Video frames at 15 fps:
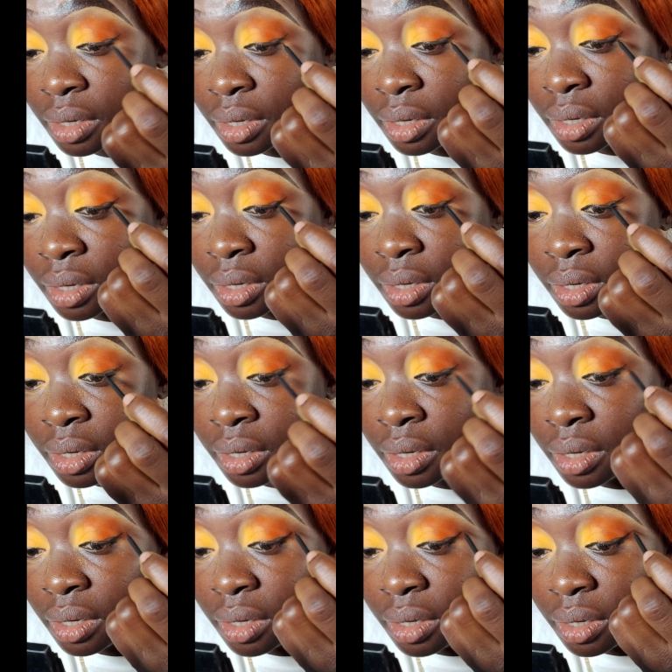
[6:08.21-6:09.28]
But mine, I start
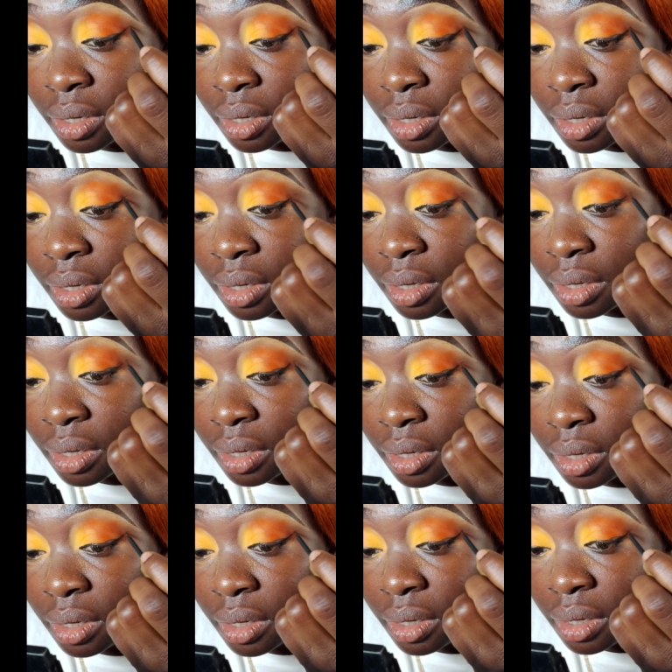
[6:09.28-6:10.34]
with a
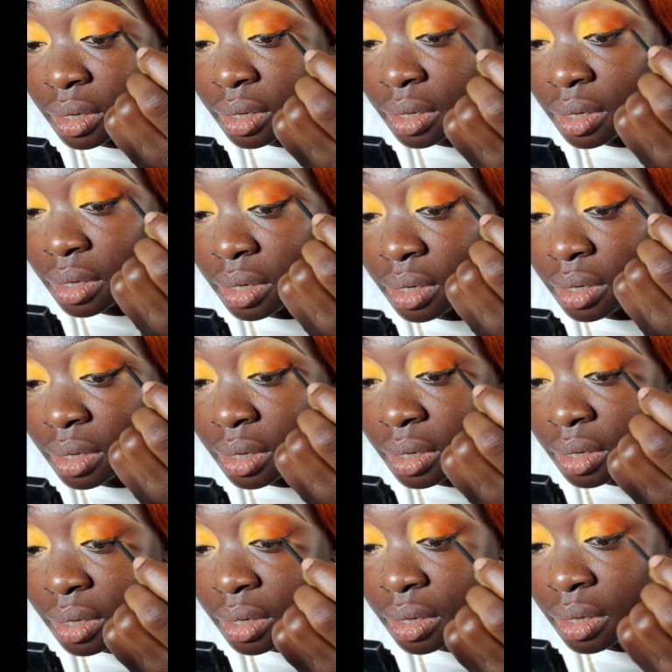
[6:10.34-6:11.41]
lighter
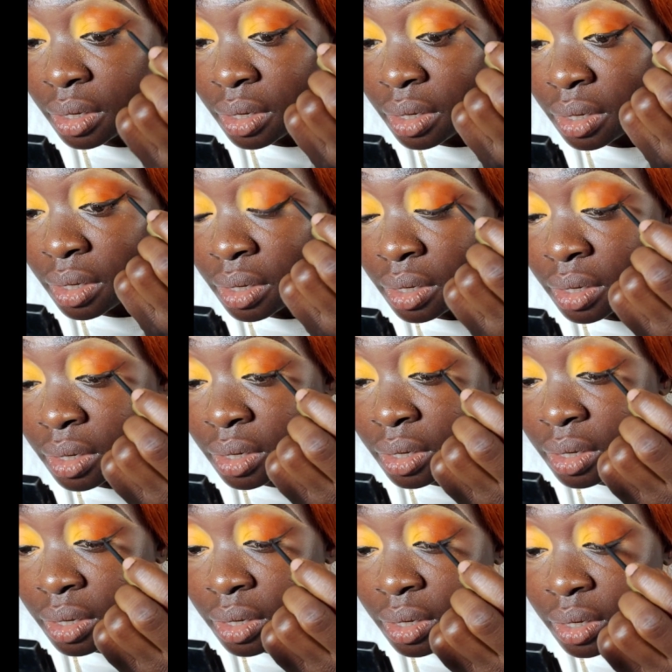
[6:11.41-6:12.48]
shade
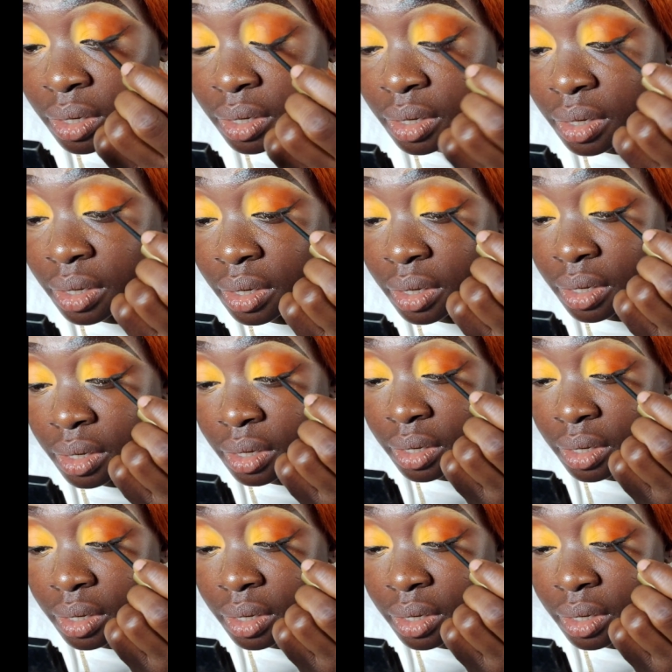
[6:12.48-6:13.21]
of powder,